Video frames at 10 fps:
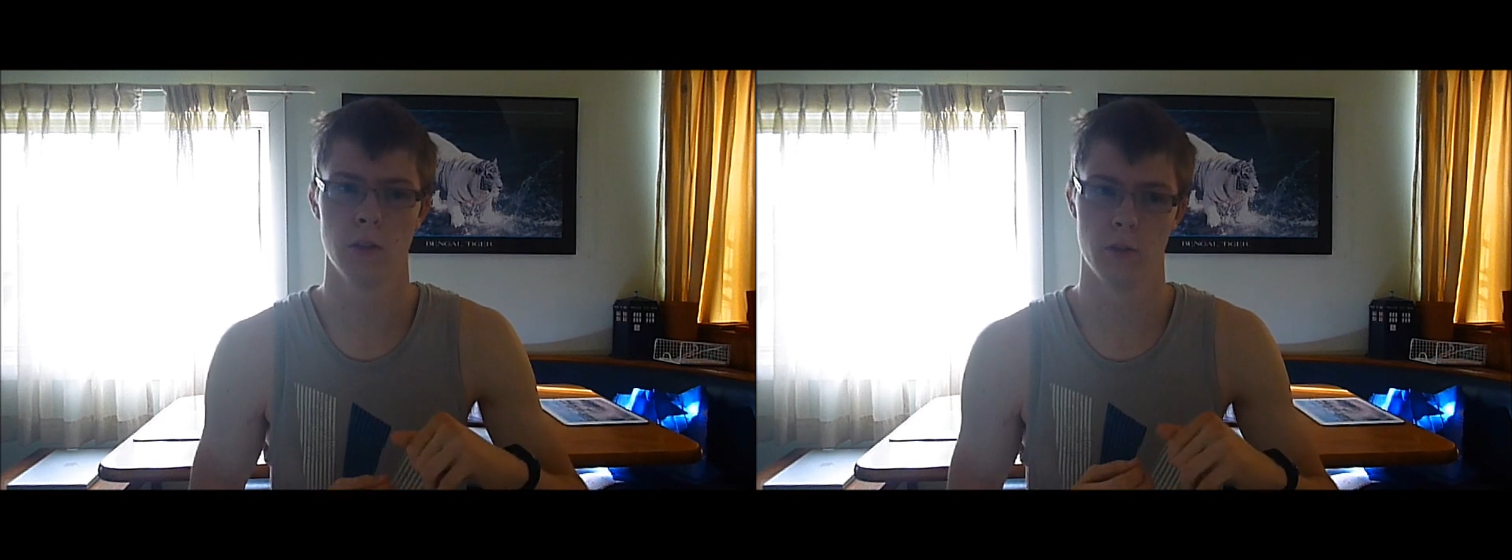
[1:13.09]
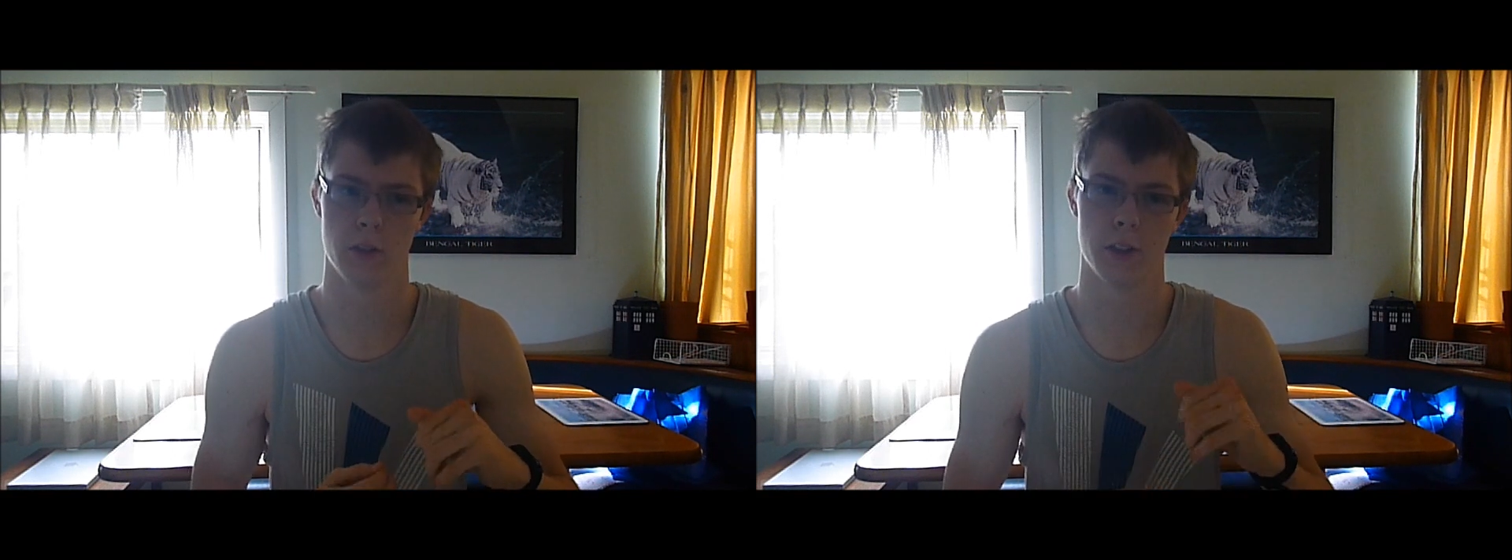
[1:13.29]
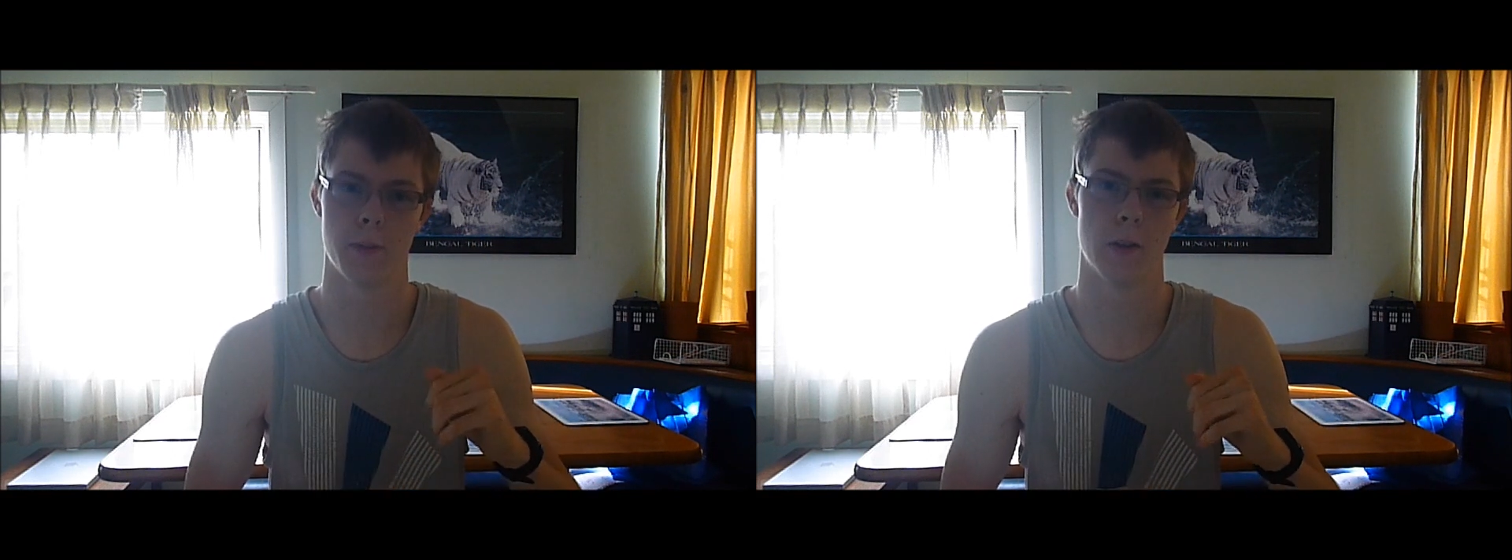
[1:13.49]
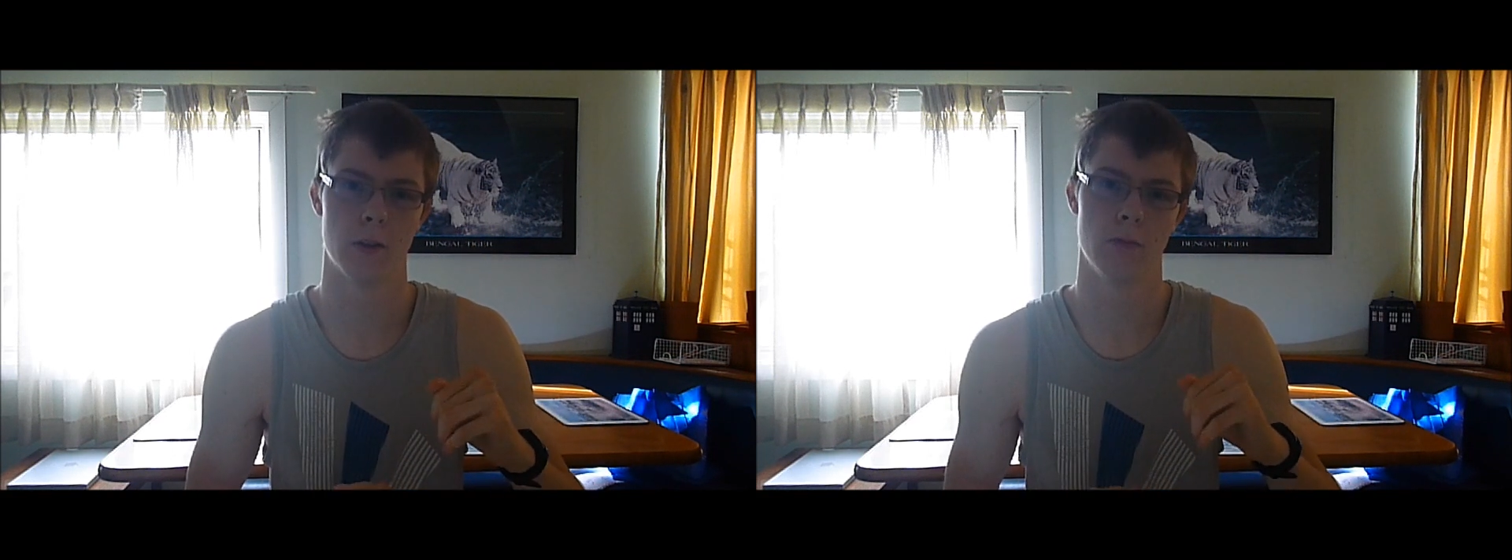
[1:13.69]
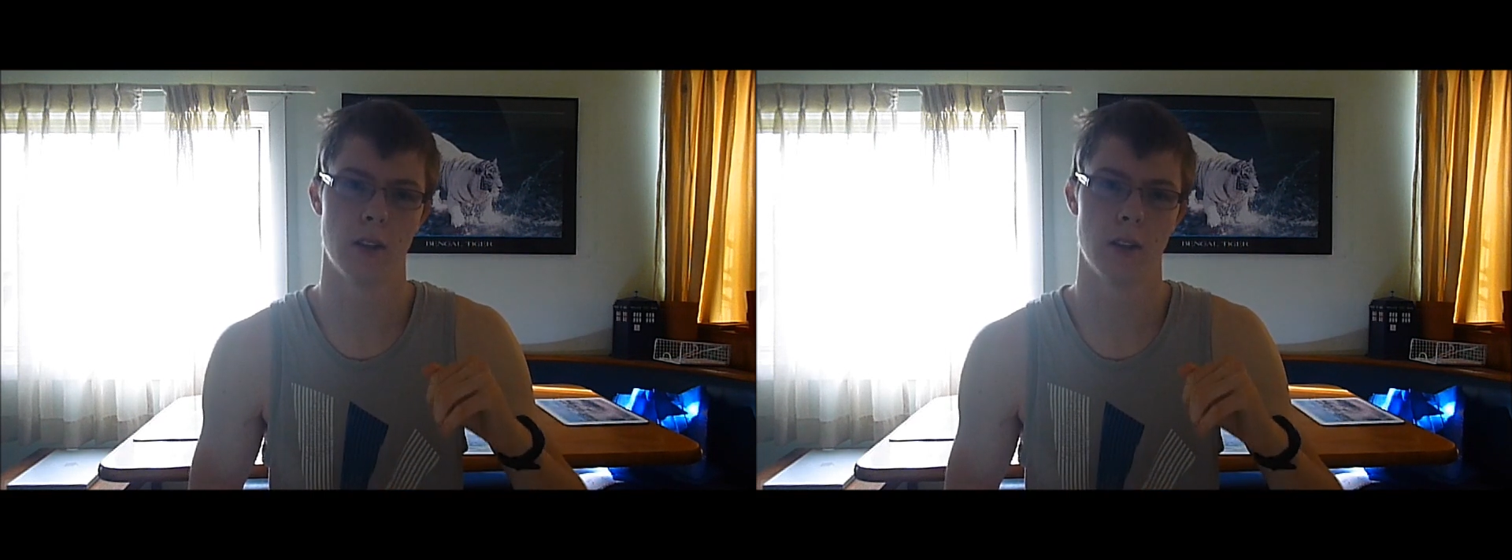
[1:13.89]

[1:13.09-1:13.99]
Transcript: which is spelled